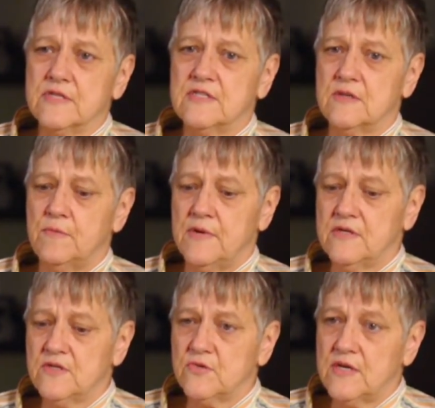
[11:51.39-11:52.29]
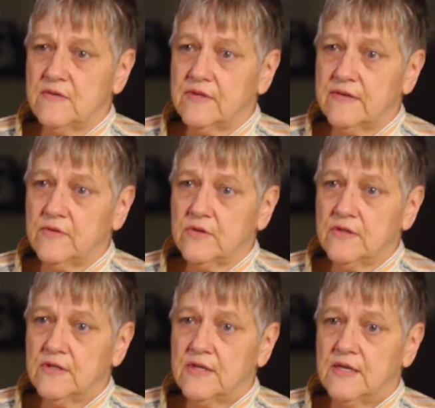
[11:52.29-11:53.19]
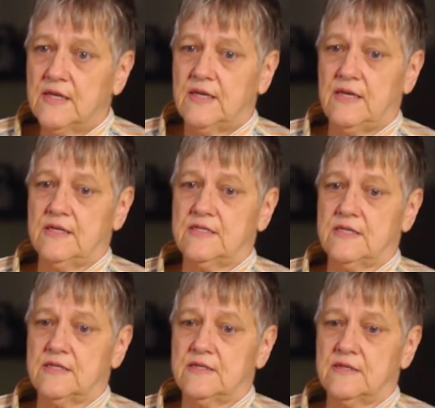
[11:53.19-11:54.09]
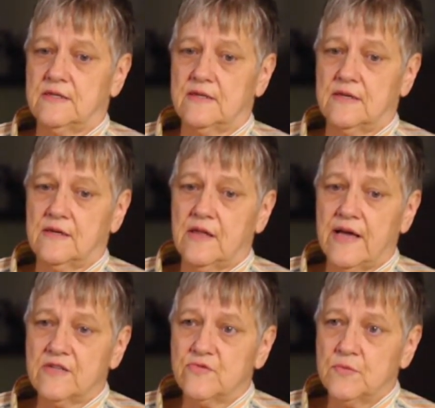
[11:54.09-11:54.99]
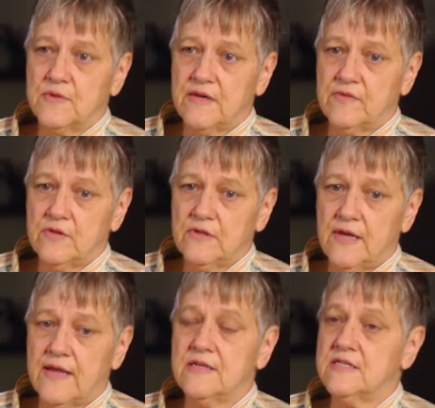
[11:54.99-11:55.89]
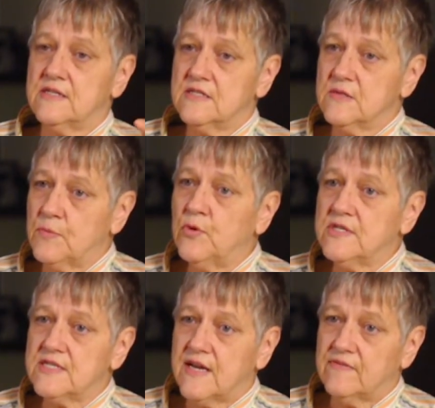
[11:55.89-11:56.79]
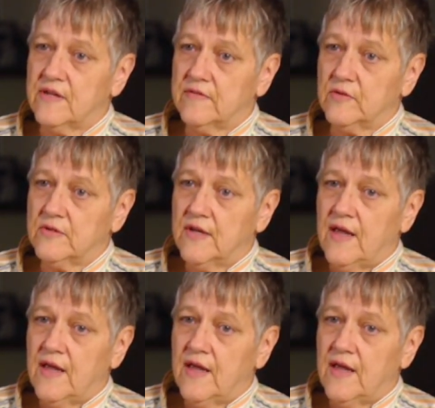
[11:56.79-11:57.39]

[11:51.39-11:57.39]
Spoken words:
It's administrative level, it's at the classroom level, and it's at the support staff level.